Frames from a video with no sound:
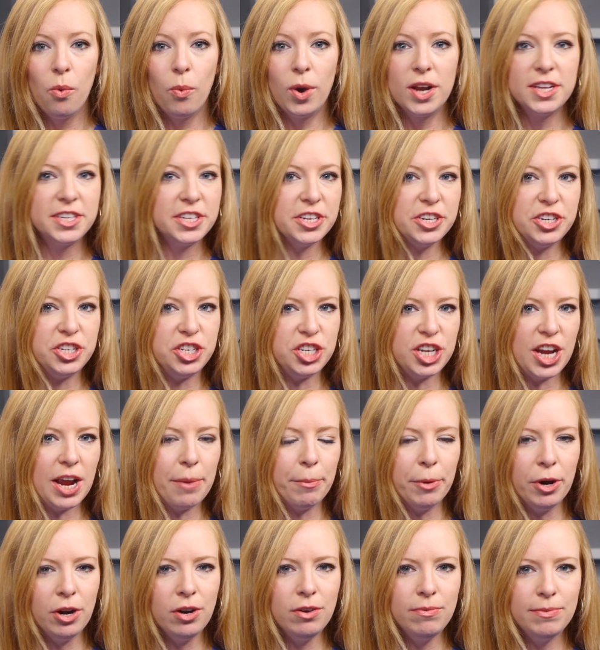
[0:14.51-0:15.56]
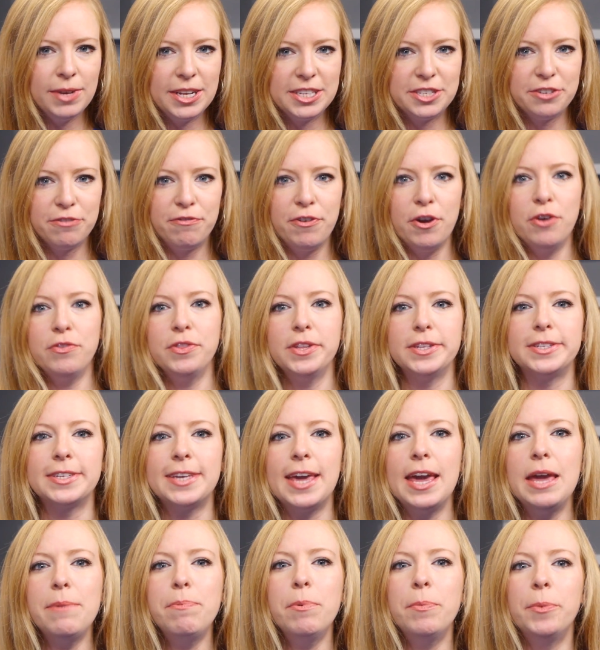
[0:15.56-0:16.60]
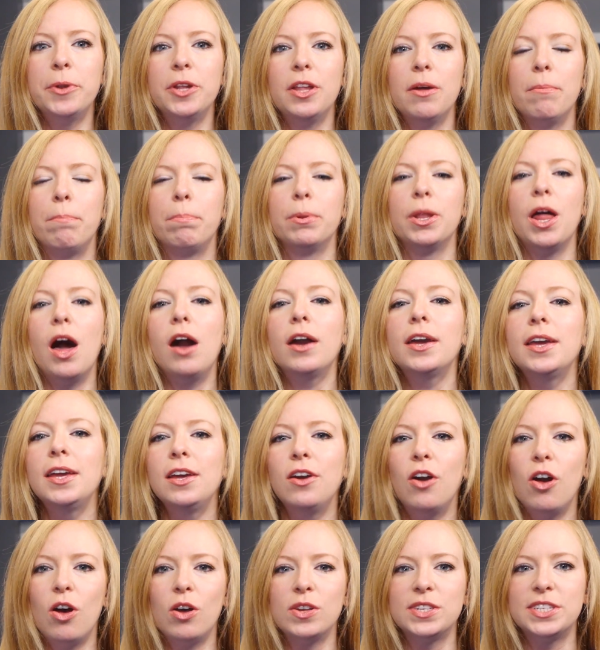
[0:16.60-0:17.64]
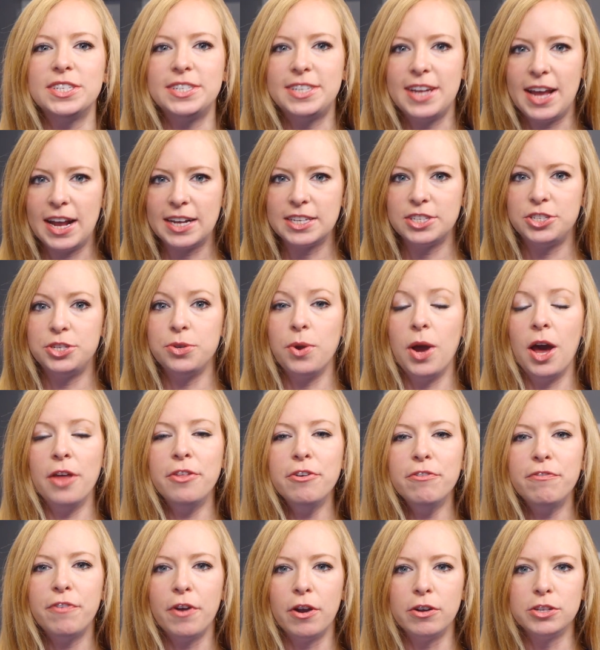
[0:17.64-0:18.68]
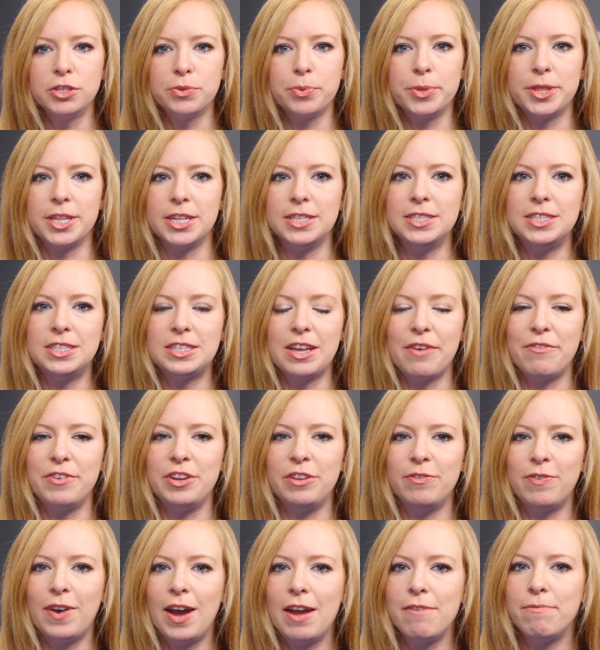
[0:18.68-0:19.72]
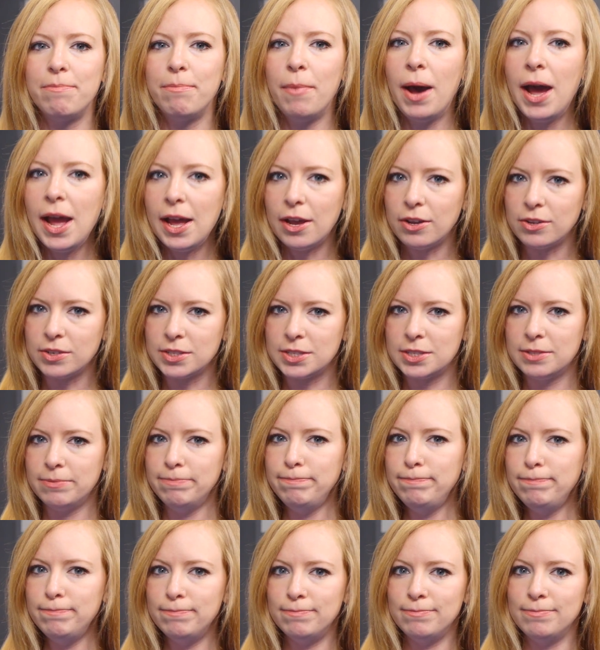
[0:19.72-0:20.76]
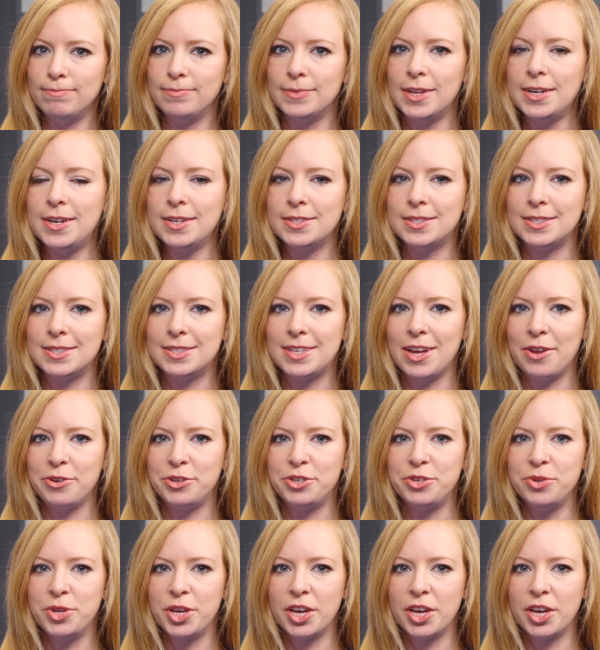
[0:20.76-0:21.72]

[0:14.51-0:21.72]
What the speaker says: What is a jammer? It's a phone that's capable of blocking calls and texts to other phones within 75 miles. That doesn't sound too